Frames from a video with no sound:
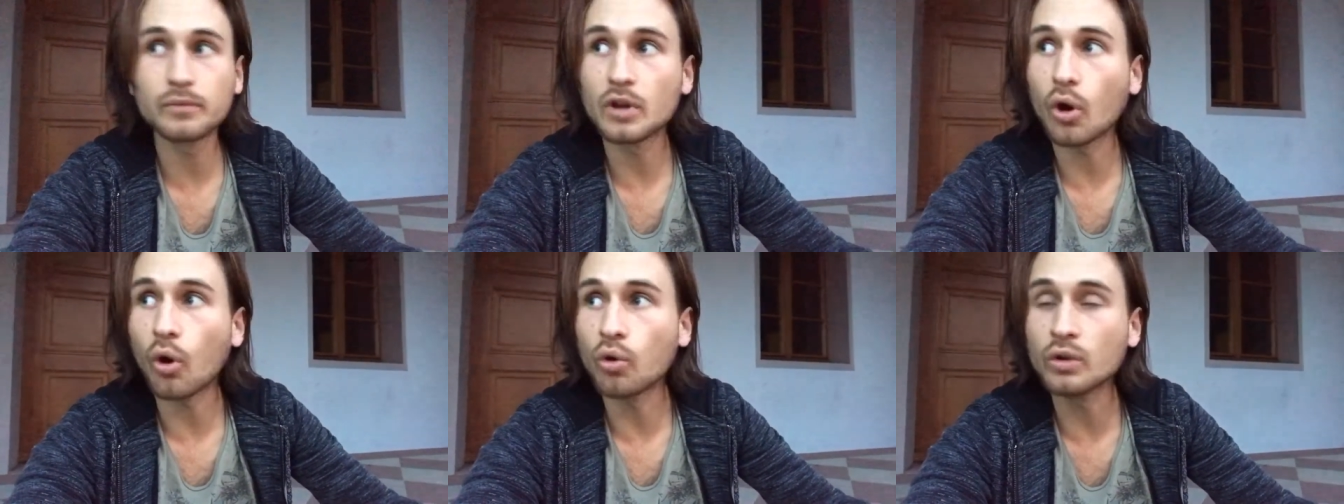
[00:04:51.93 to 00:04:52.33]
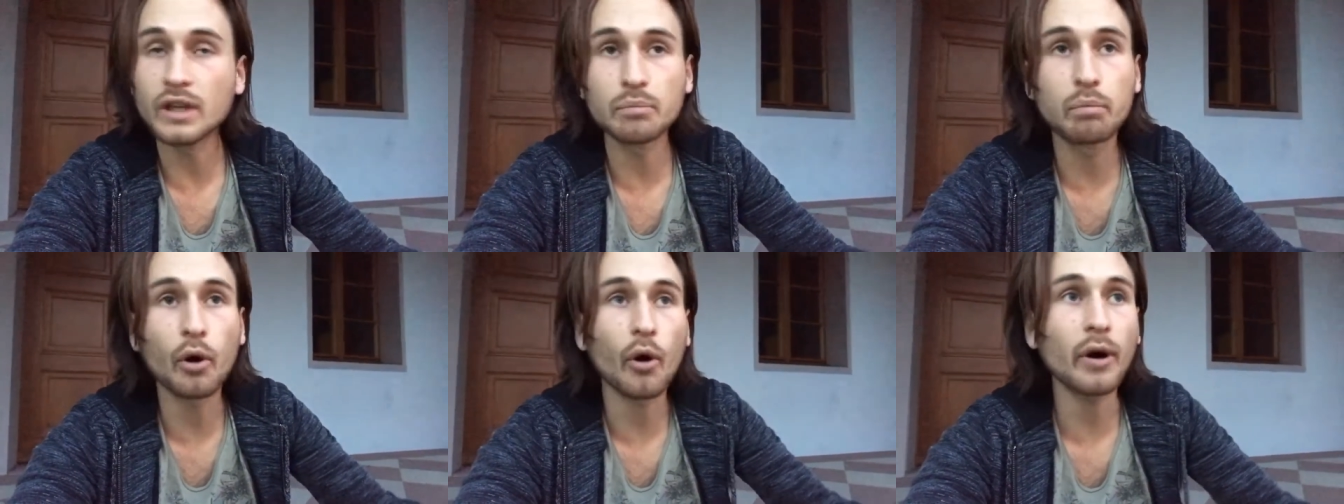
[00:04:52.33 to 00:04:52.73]
the only
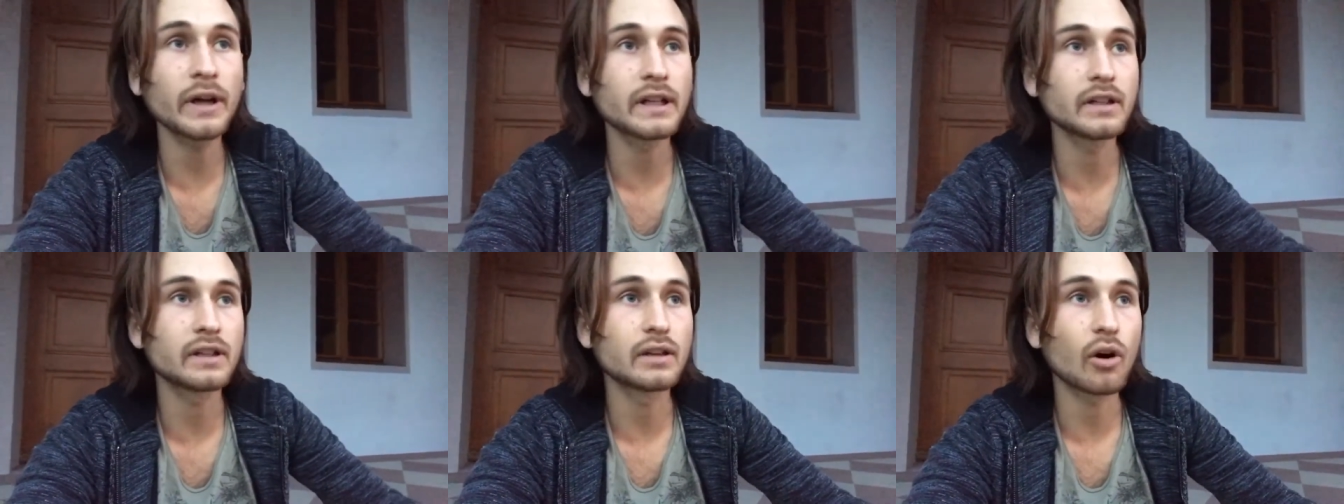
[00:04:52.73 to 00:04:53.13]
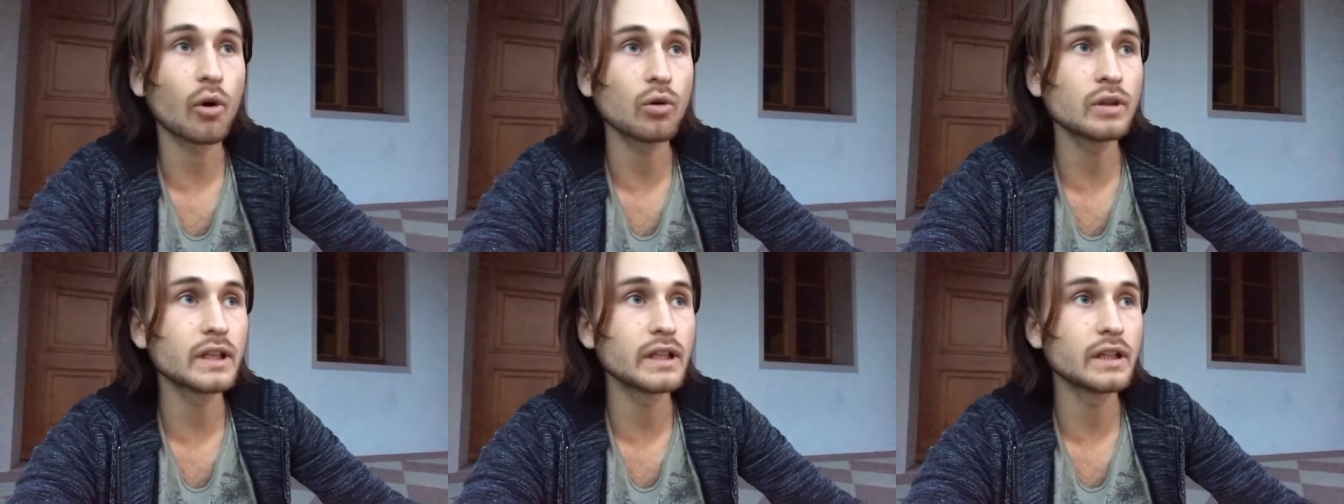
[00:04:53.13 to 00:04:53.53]
point, the
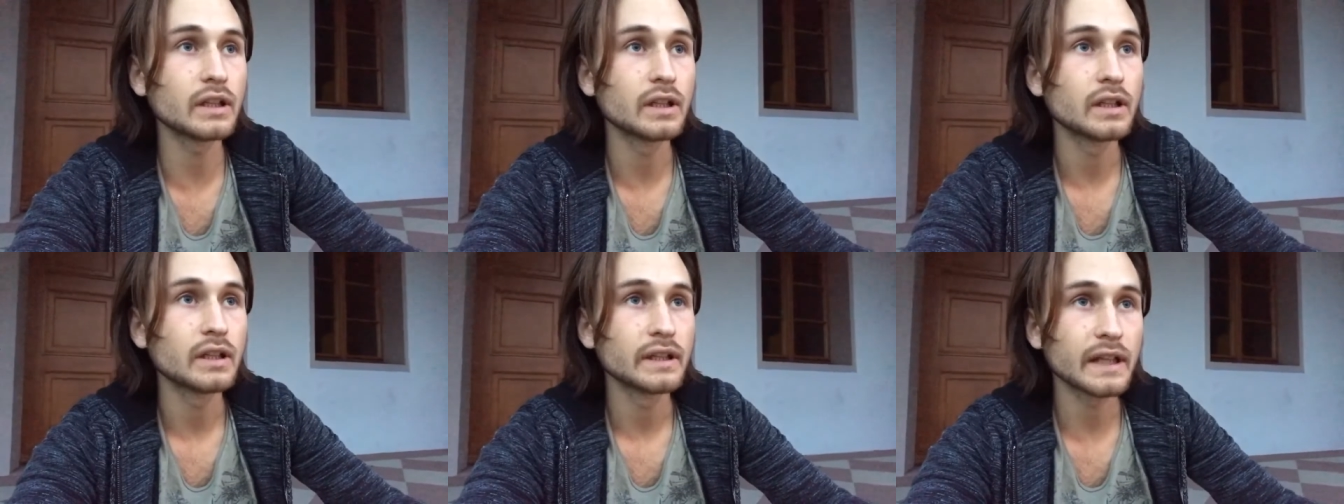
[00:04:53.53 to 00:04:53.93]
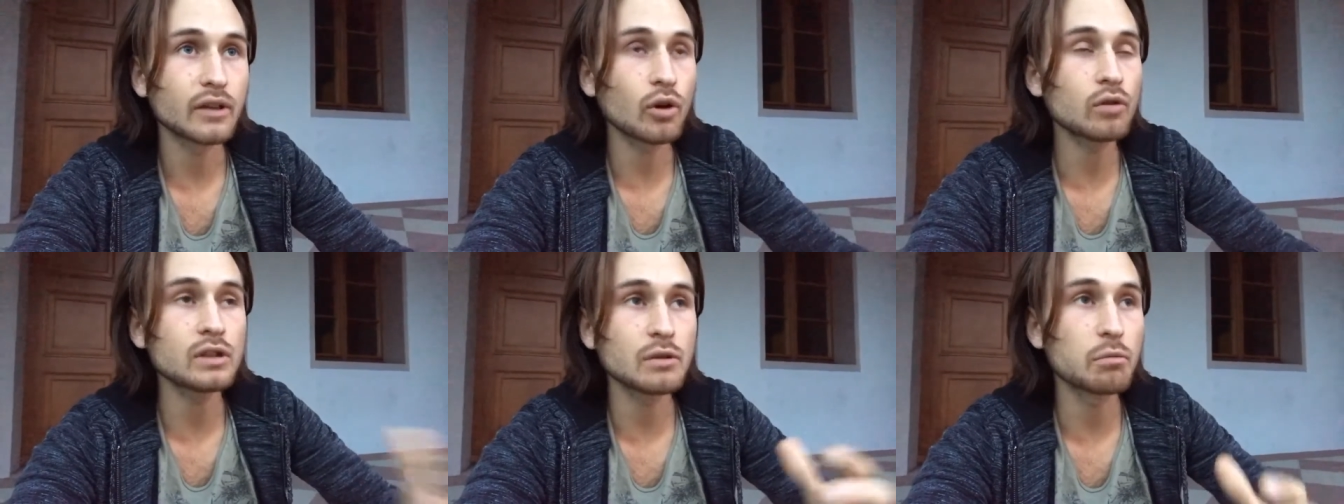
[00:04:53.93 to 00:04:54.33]
only yeah,
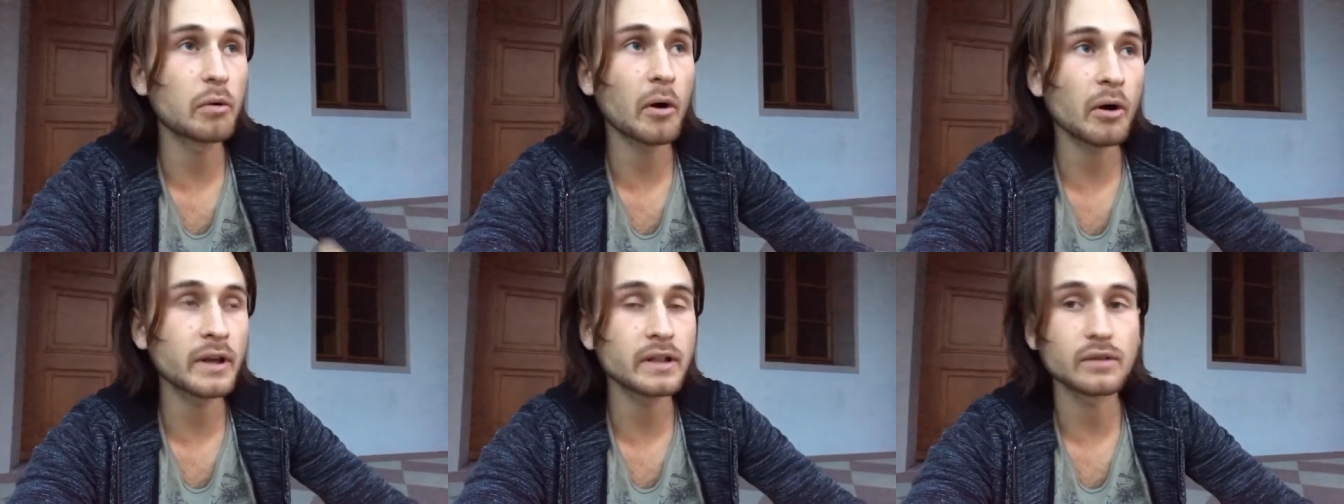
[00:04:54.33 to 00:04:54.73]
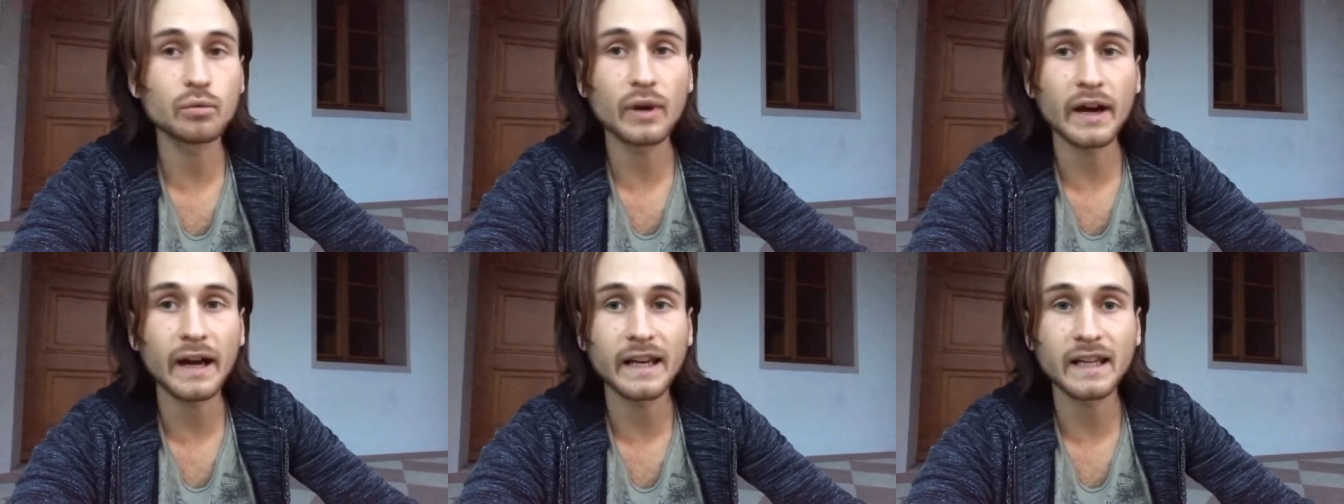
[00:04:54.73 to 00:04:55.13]
the only point
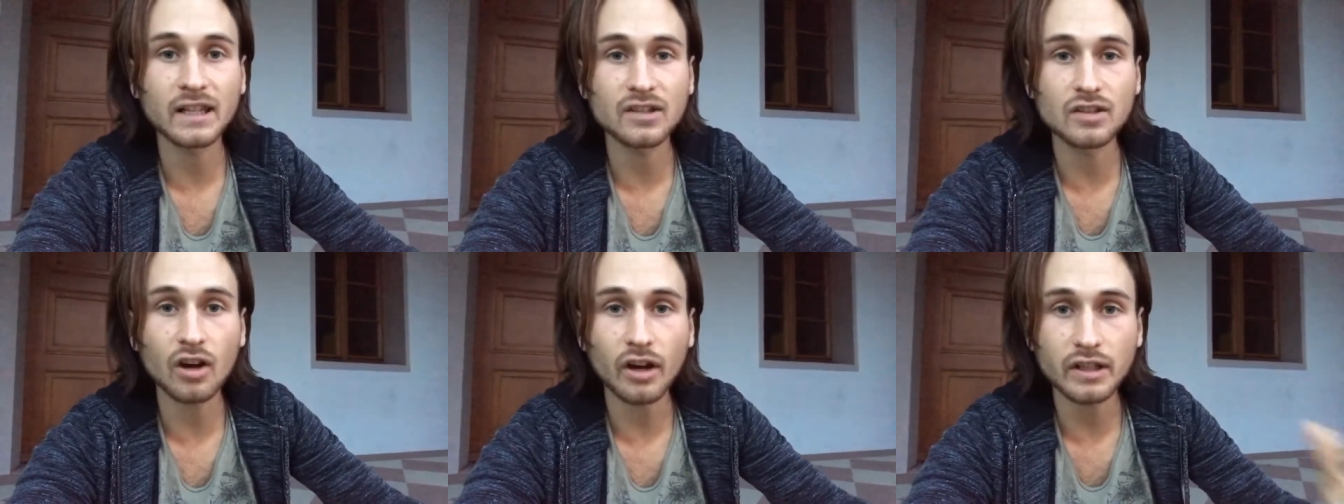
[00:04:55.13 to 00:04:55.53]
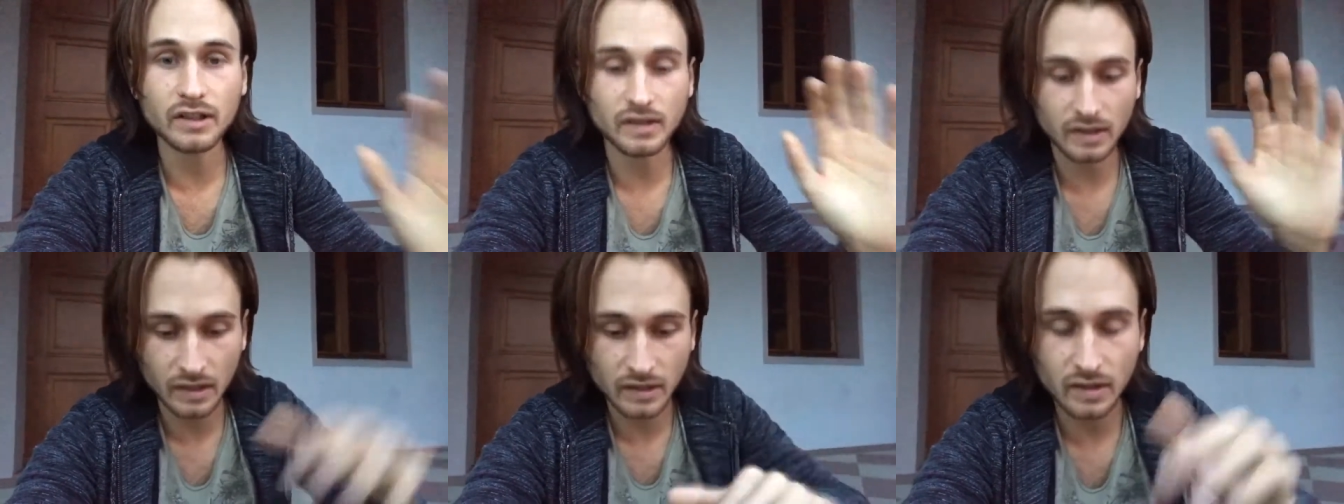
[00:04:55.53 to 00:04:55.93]
where I can start
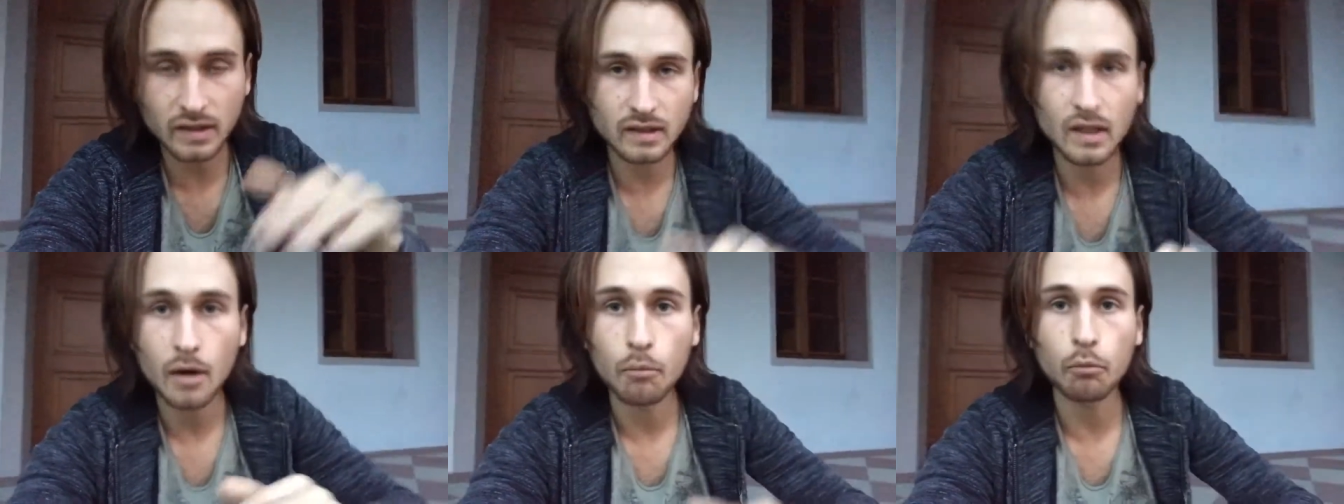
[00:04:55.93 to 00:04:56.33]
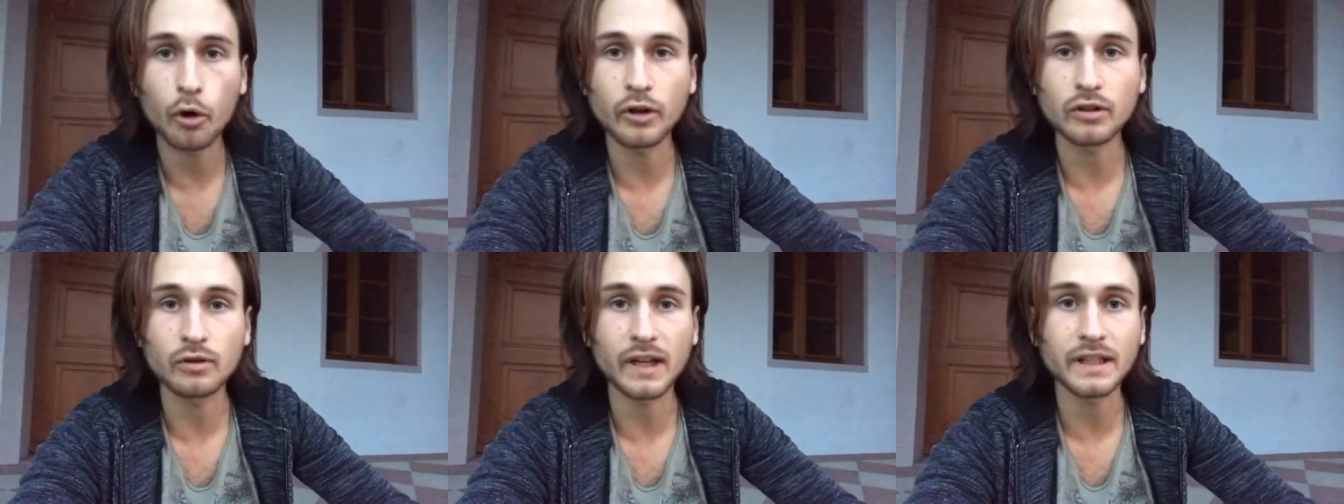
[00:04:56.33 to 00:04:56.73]
is this
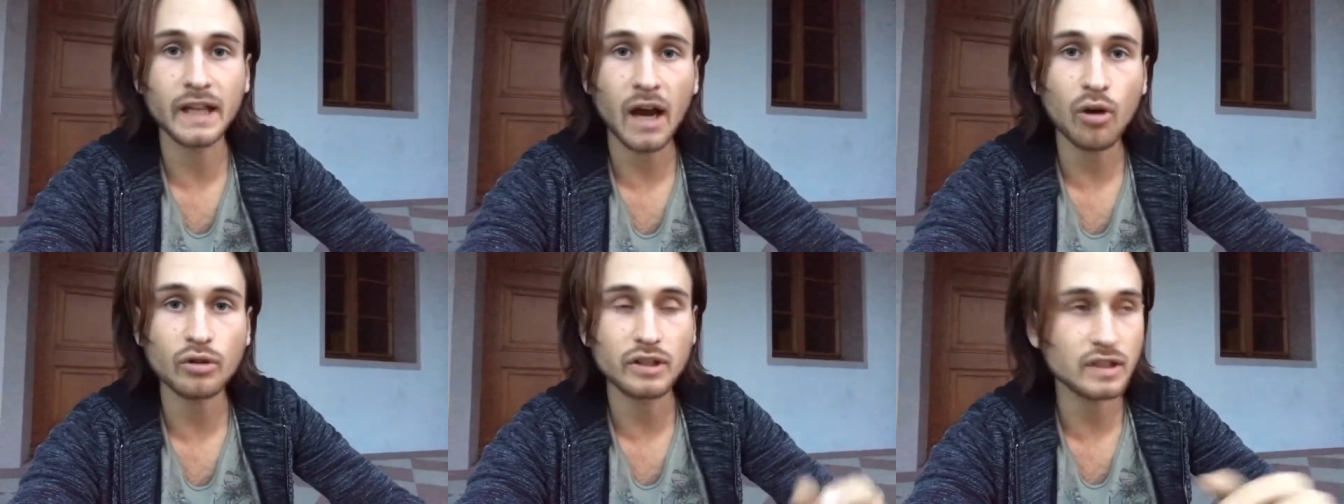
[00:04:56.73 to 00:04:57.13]
point right now.